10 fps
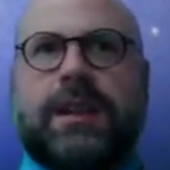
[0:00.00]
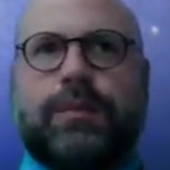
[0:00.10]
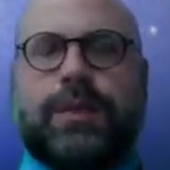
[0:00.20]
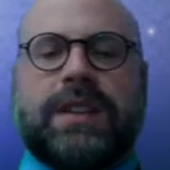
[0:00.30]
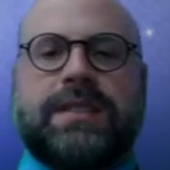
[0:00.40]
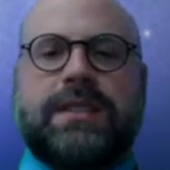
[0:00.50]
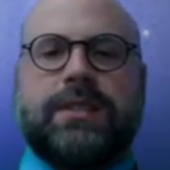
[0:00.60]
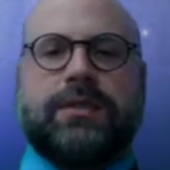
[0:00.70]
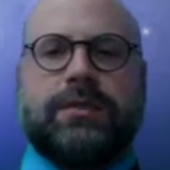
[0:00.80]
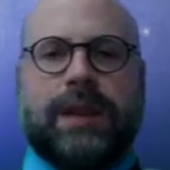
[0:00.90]
But
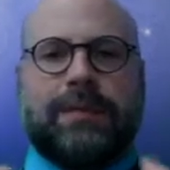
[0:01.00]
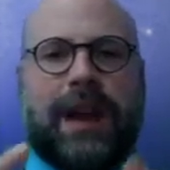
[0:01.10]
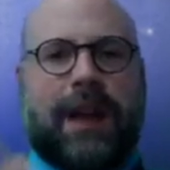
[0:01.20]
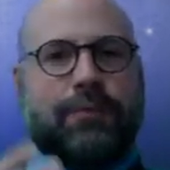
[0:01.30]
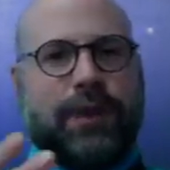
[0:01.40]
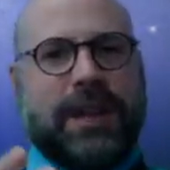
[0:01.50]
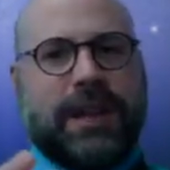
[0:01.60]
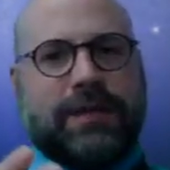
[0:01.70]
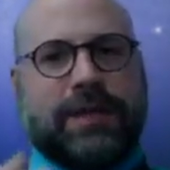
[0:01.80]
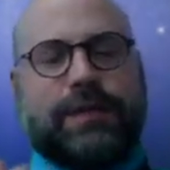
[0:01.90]
I'm reading
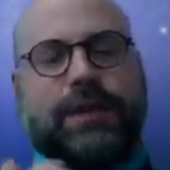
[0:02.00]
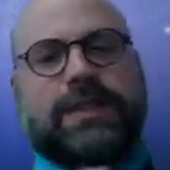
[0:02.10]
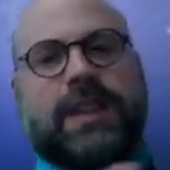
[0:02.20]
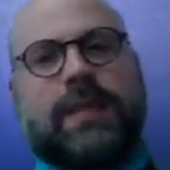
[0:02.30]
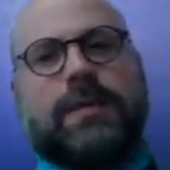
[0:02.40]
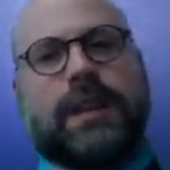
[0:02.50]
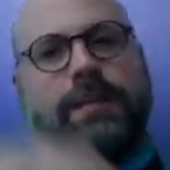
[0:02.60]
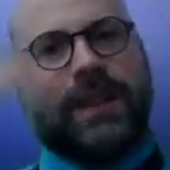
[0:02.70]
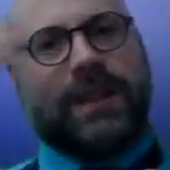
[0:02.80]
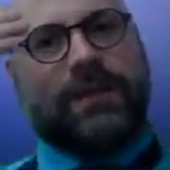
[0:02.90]
it for the first time, and I'm
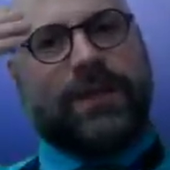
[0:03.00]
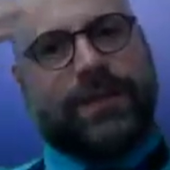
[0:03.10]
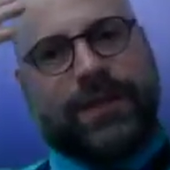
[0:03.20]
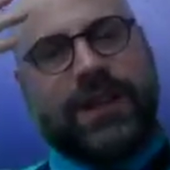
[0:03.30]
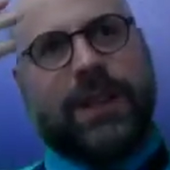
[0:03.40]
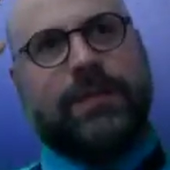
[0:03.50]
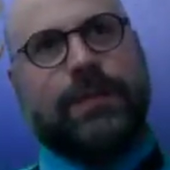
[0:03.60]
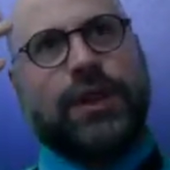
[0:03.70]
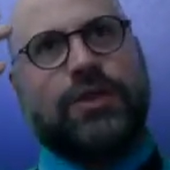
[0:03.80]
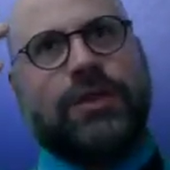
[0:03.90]
for the first time
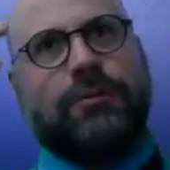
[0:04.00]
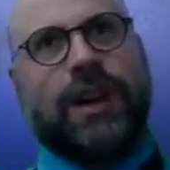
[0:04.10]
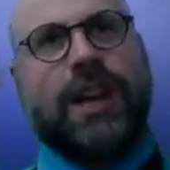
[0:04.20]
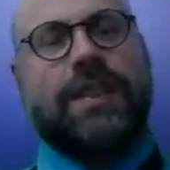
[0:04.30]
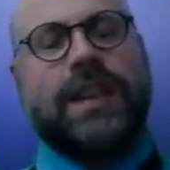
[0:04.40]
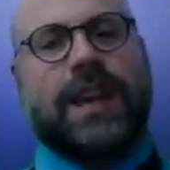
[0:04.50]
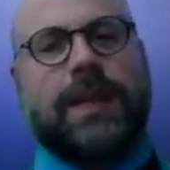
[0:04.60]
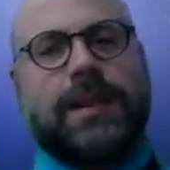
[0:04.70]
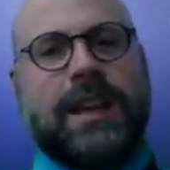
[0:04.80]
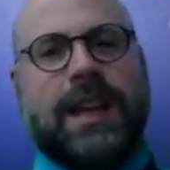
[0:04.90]
picturing what I think
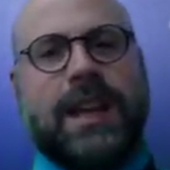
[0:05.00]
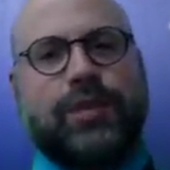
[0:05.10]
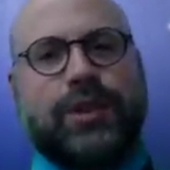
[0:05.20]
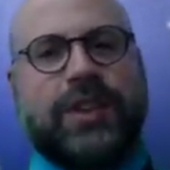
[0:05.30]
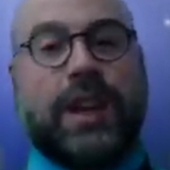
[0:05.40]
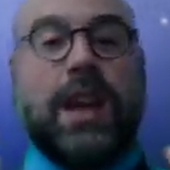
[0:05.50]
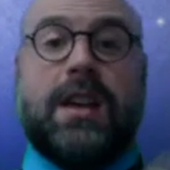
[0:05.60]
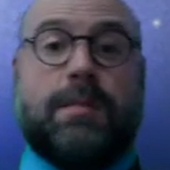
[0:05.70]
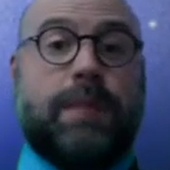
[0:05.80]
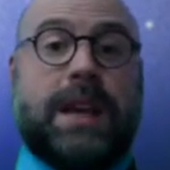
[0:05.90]
Captain Ahab looks like
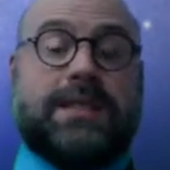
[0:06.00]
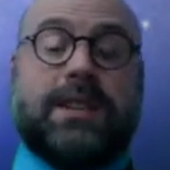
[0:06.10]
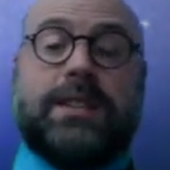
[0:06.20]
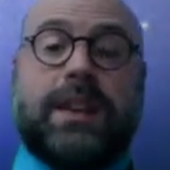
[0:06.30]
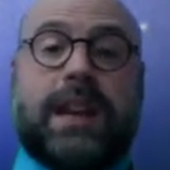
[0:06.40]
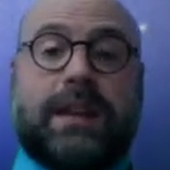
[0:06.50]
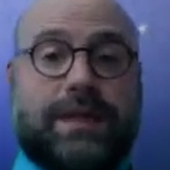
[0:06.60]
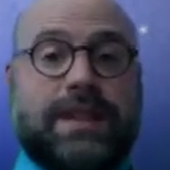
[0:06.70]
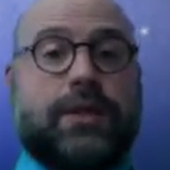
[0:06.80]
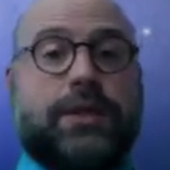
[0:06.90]
based on the
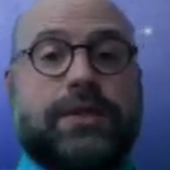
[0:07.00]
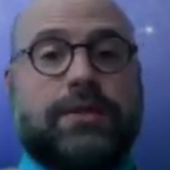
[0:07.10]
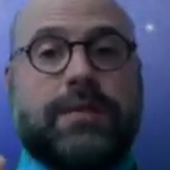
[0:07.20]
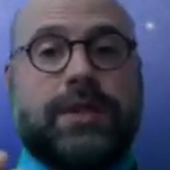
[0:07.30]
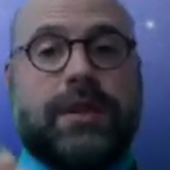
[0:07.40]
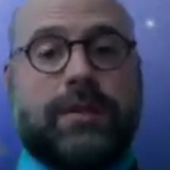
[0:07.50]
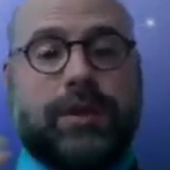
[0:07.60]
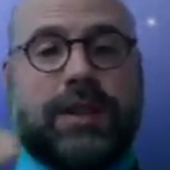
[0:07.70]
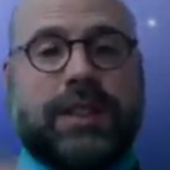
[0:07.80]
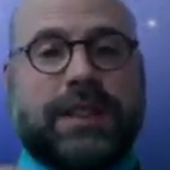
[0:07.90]
physical description in the
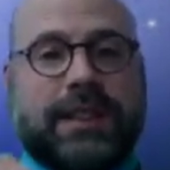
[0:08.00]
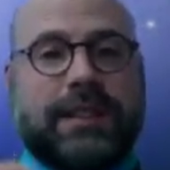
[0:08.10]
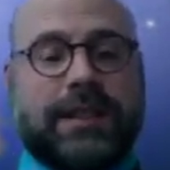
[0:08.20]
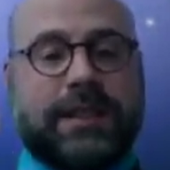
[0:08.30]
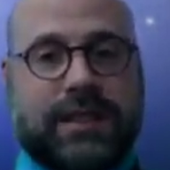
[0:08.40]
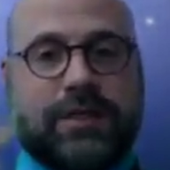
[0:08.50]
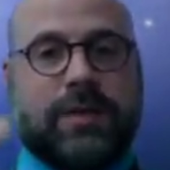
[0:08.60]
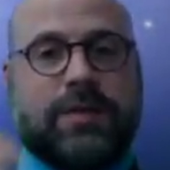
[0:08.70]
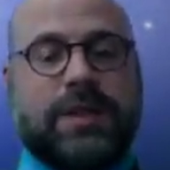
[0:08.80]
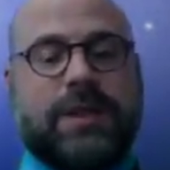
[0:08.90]
book, the
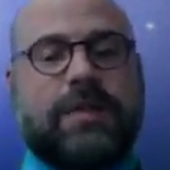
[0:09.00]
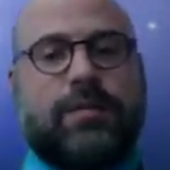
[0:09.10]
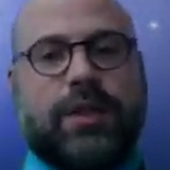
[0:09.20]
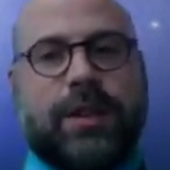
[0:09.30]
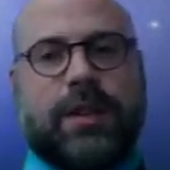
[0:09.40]
description in the book.